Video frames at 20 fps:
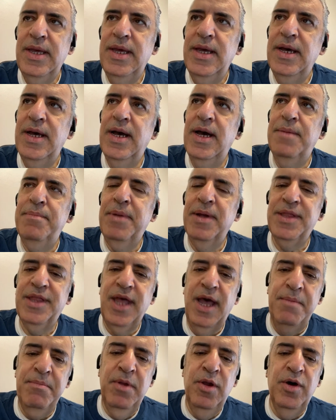but
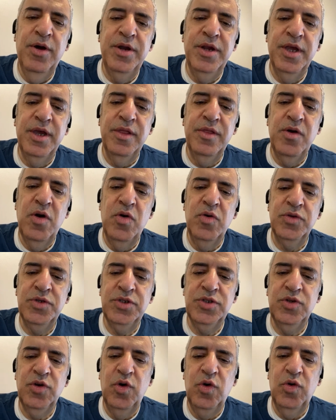I'm learning those.
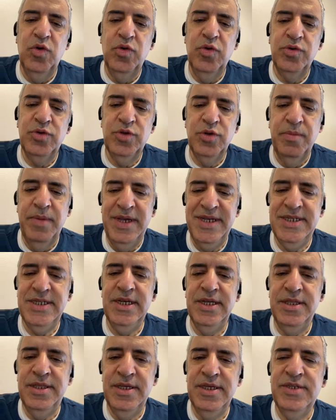So
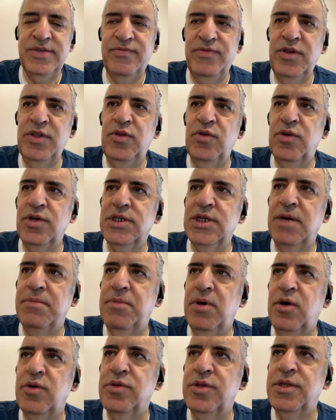basically, this video is
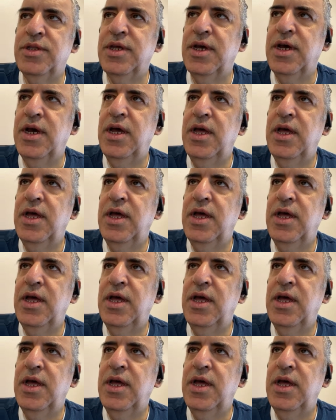about